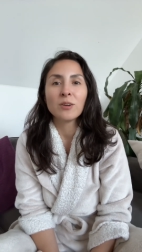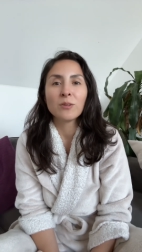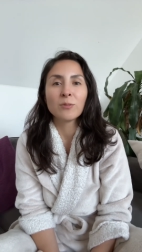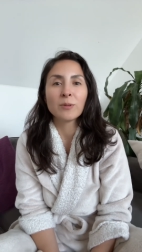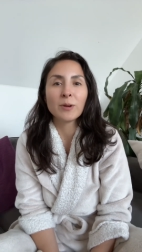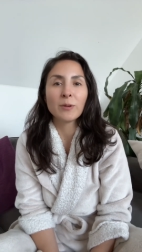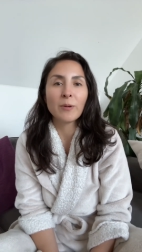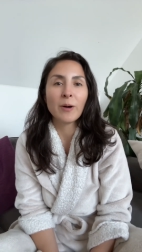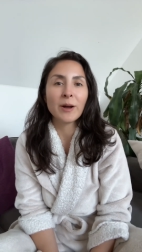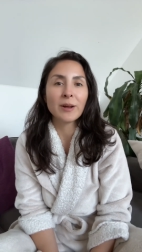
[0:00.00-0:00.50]

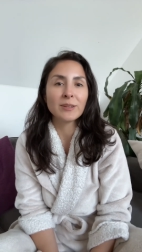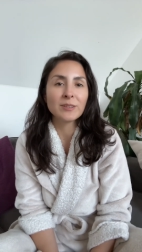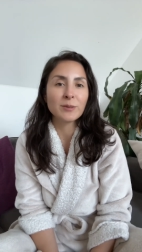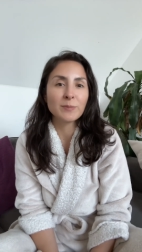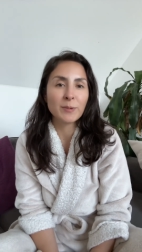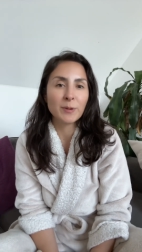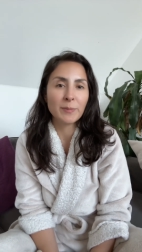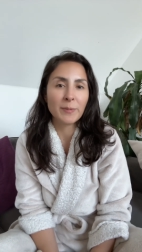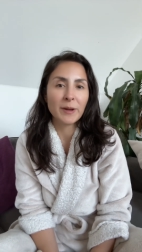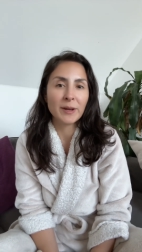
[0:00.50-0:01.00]
required to
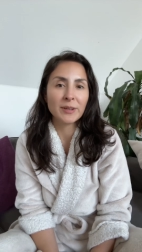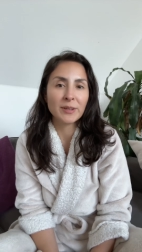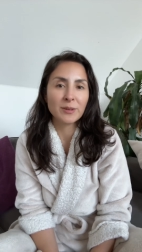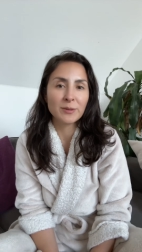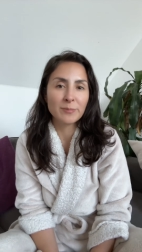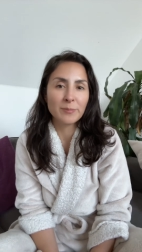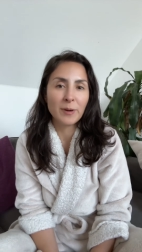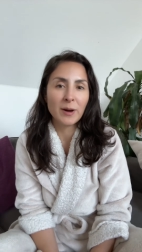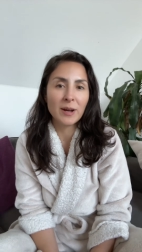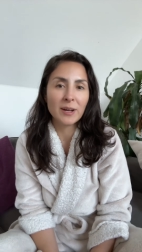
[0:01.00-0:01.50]
prepare your
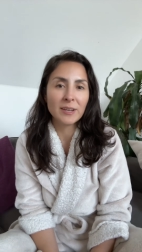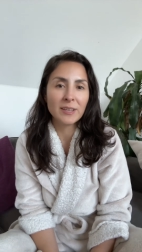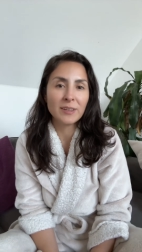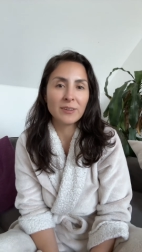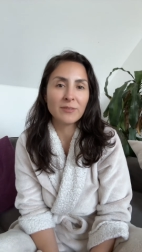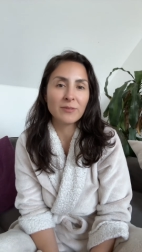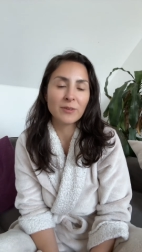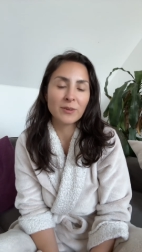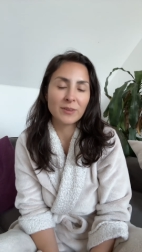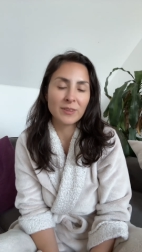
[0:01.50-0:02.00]
body
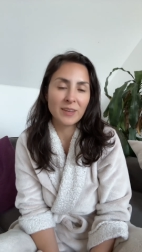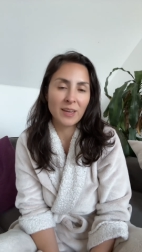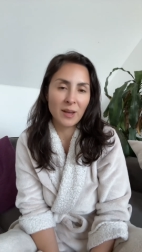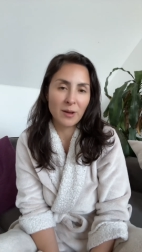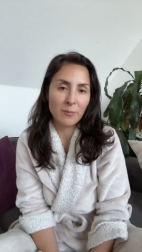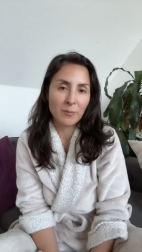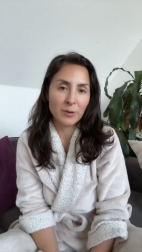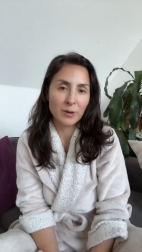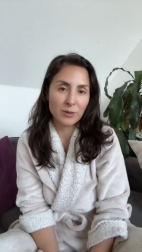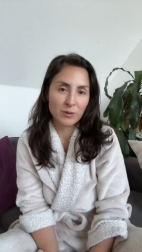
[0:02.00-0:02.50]
for the
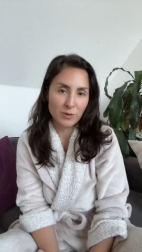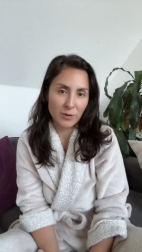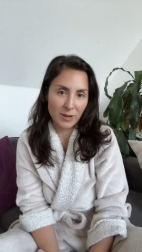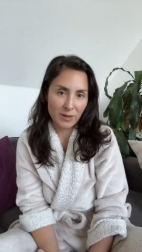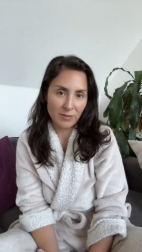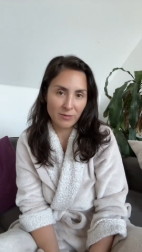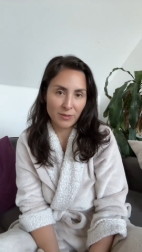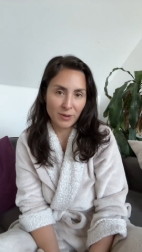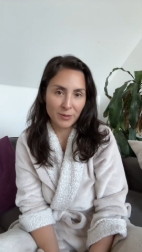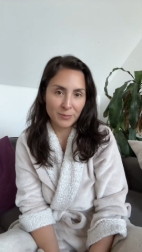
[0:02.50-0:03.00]
embryo
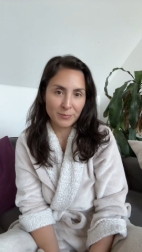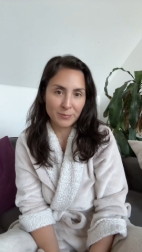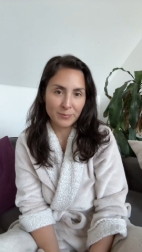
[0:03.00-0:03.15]
transfer.